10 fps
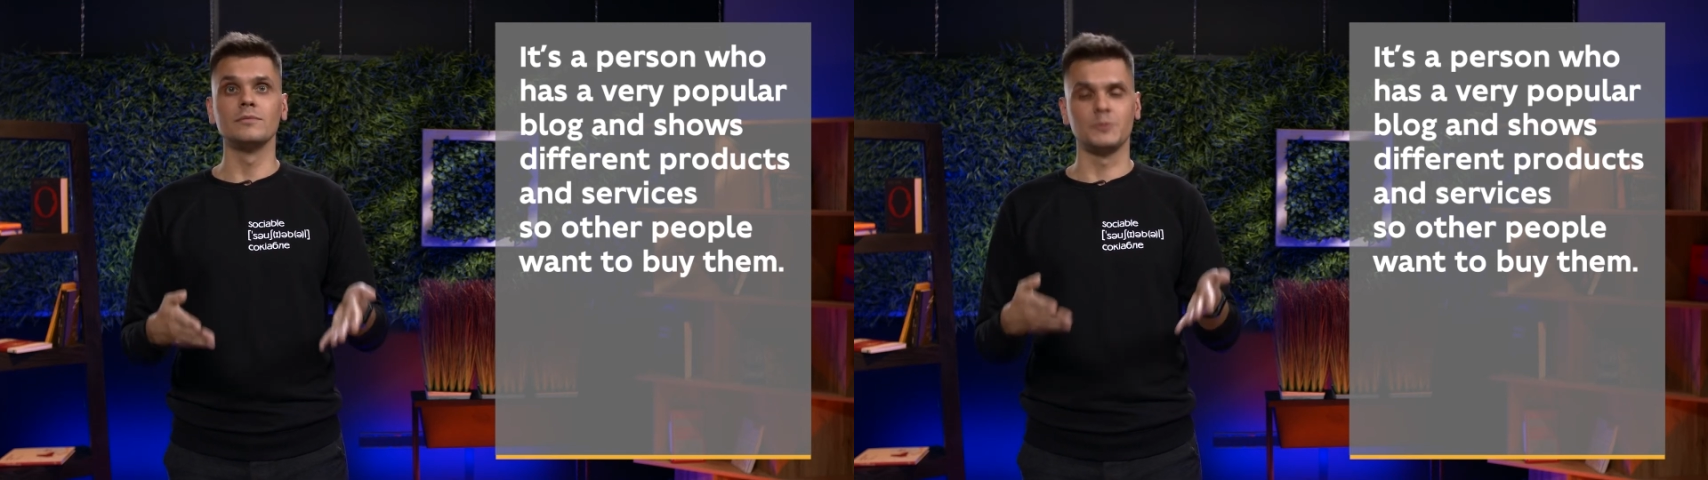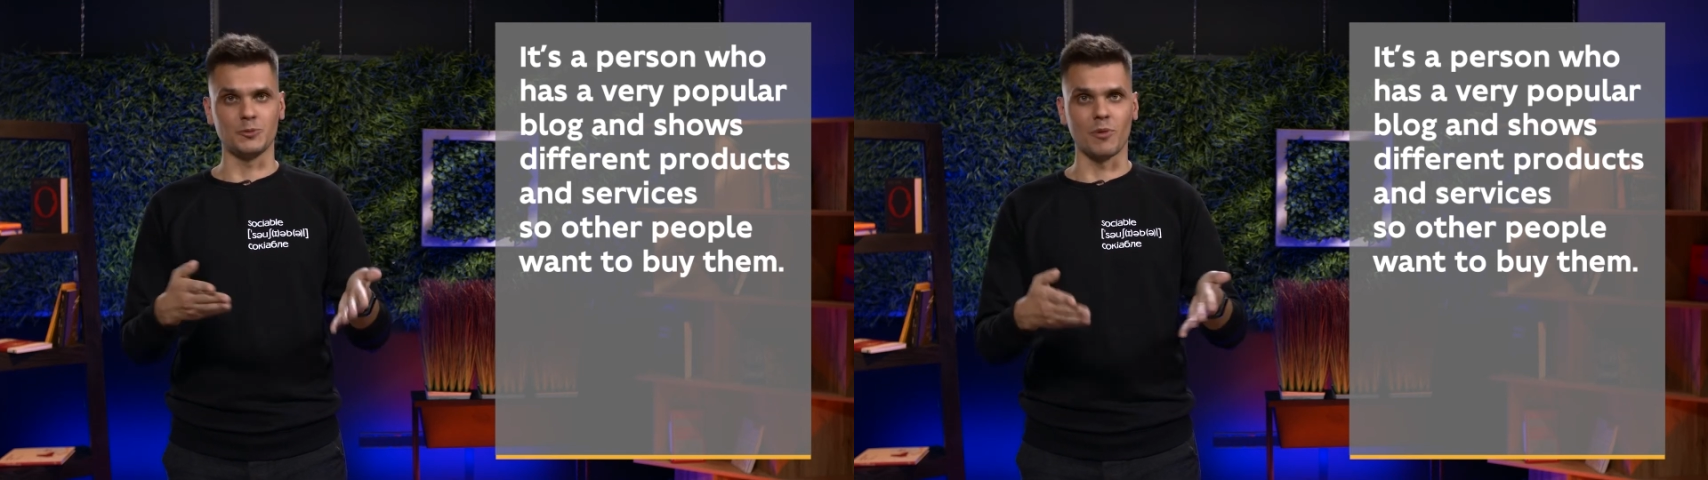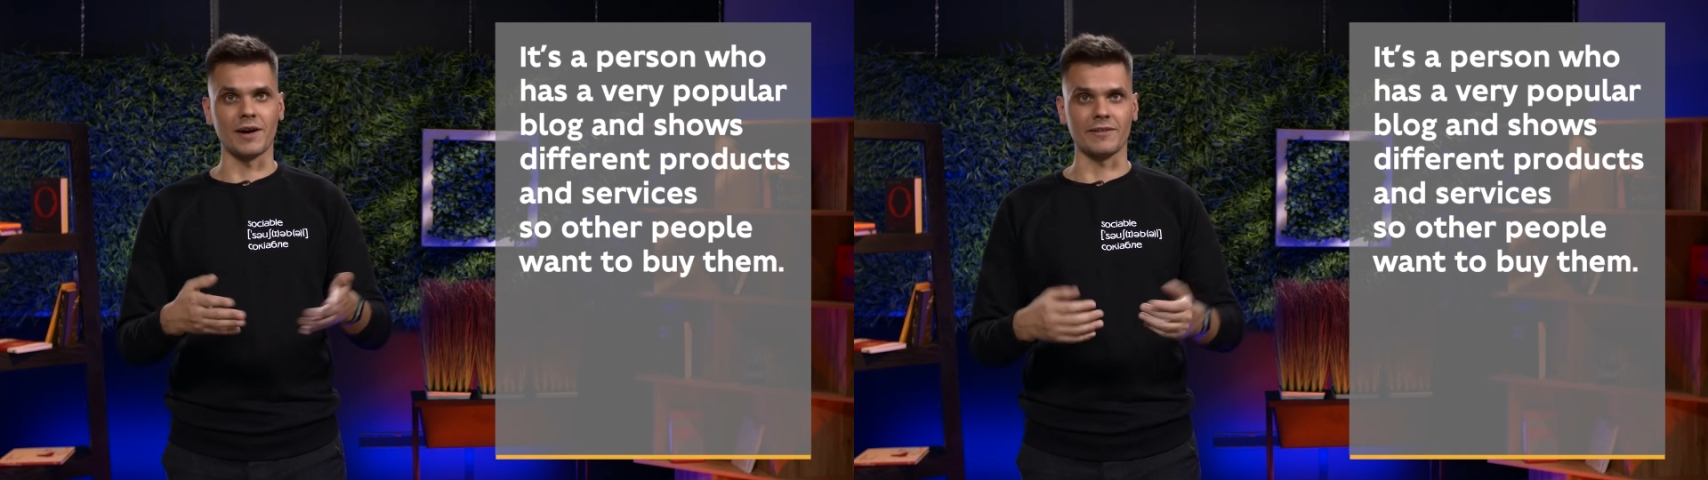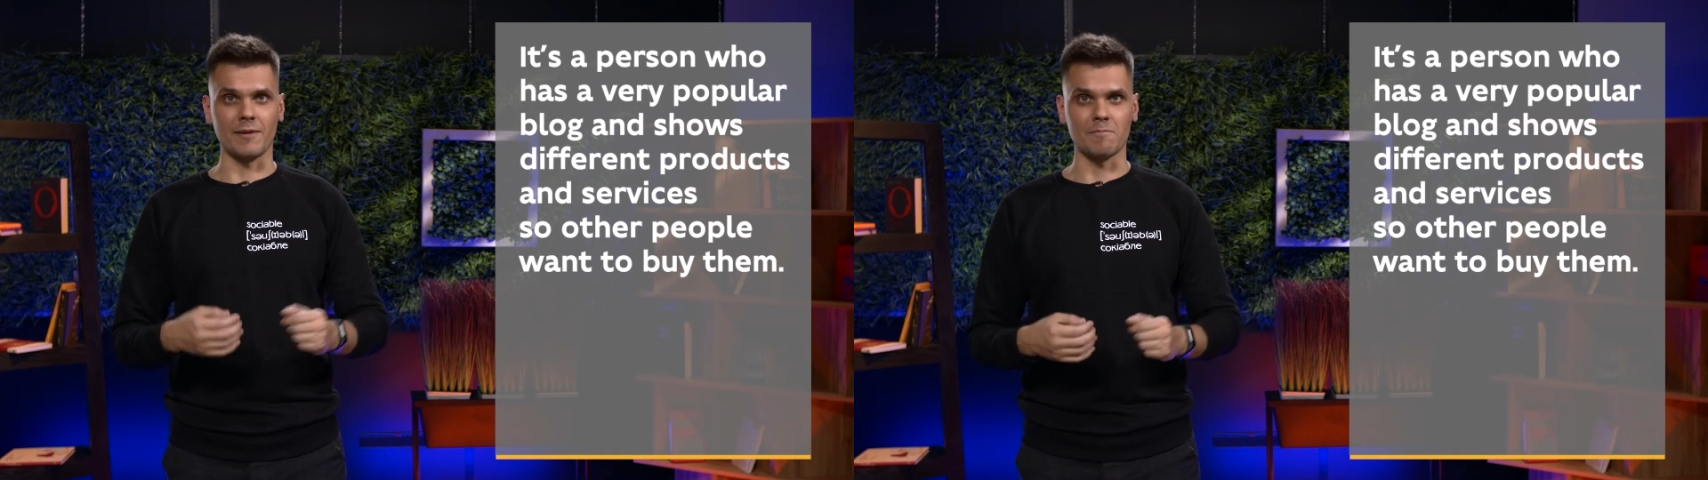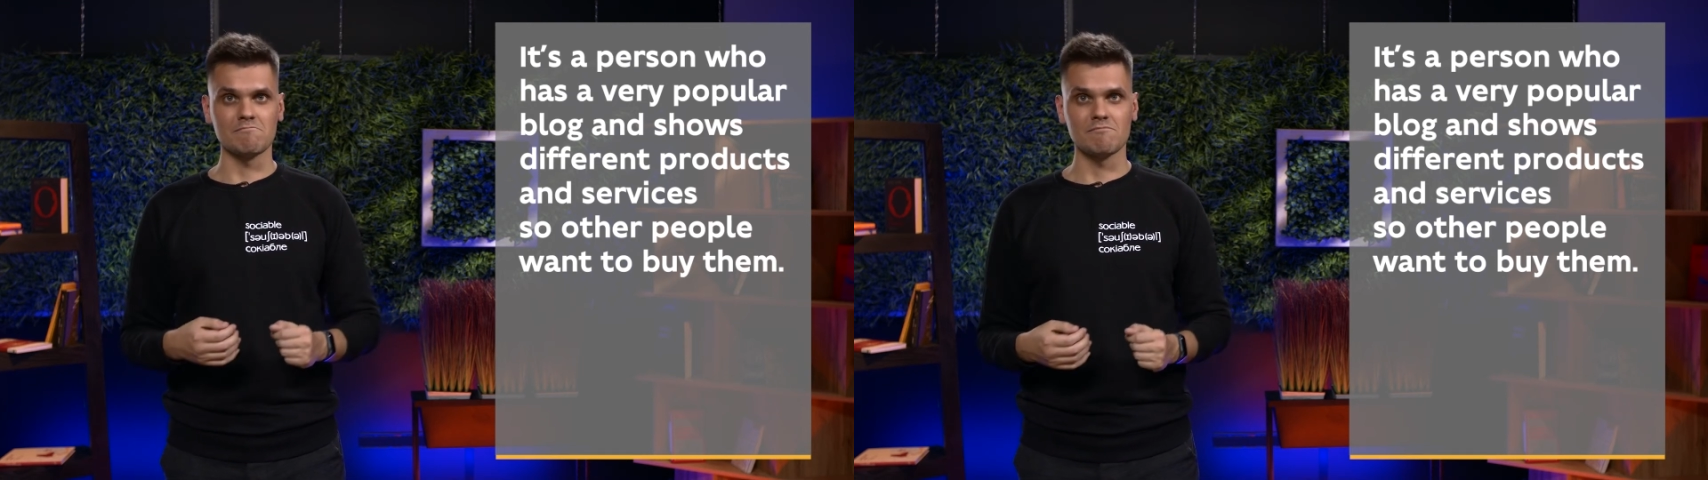to buy them.